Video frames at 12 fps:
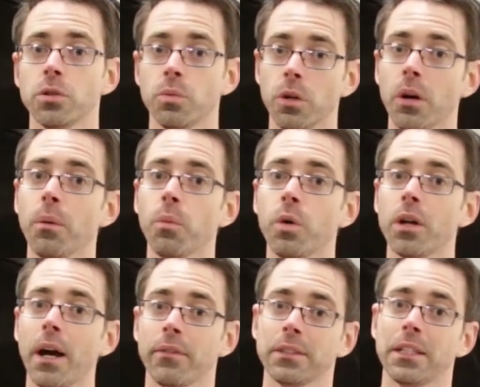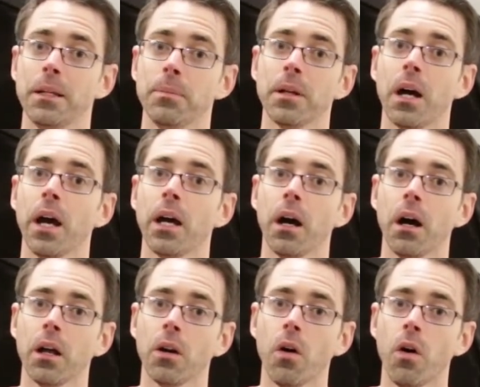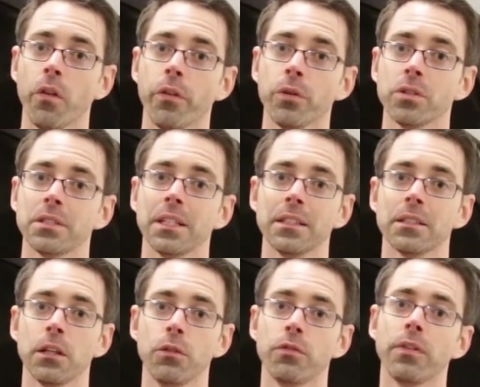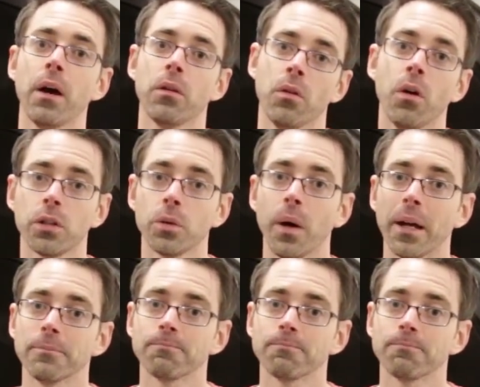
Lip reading: You would have to keep an eye on all those things that you found along the way.